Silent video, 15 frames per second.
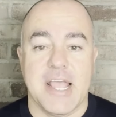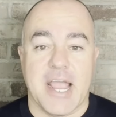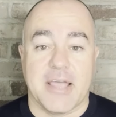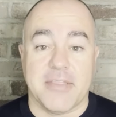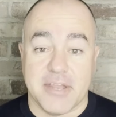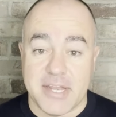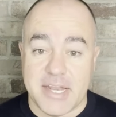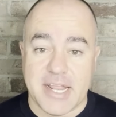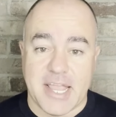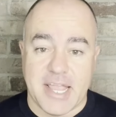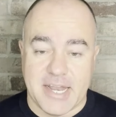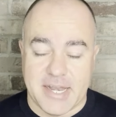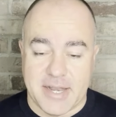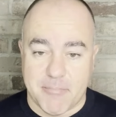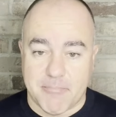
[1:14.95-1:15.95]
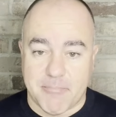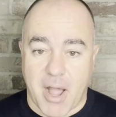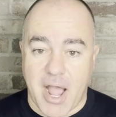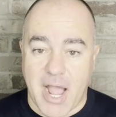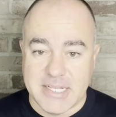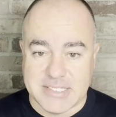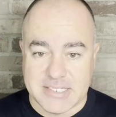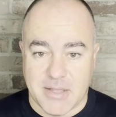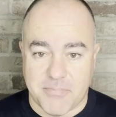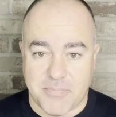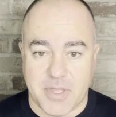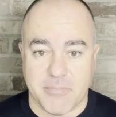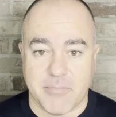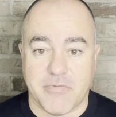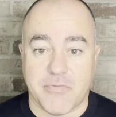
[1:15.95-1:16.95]
and they need to get in and buy
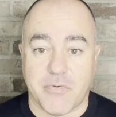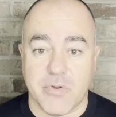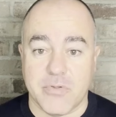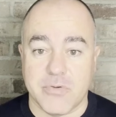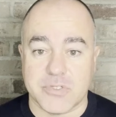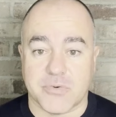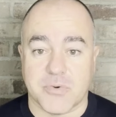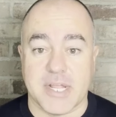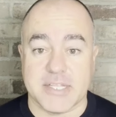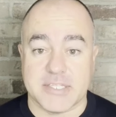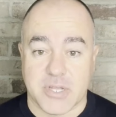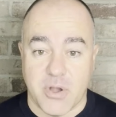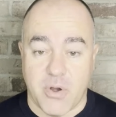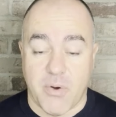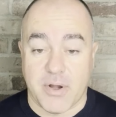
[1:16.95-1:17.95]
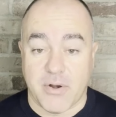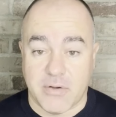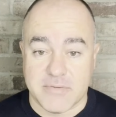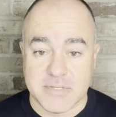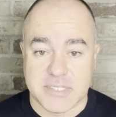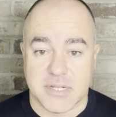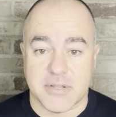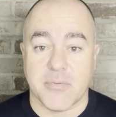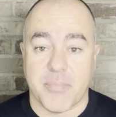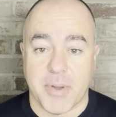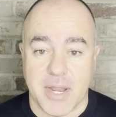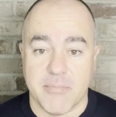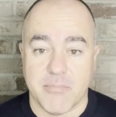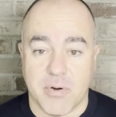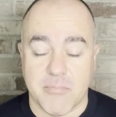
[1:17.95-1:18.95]
something before those rates go and all of a sudden they're
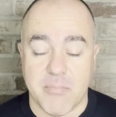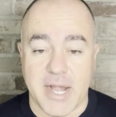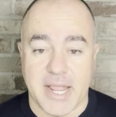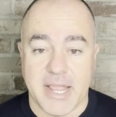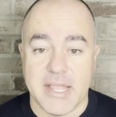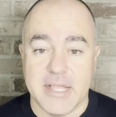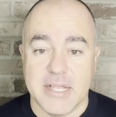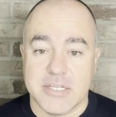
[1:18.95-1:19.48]
paying more money.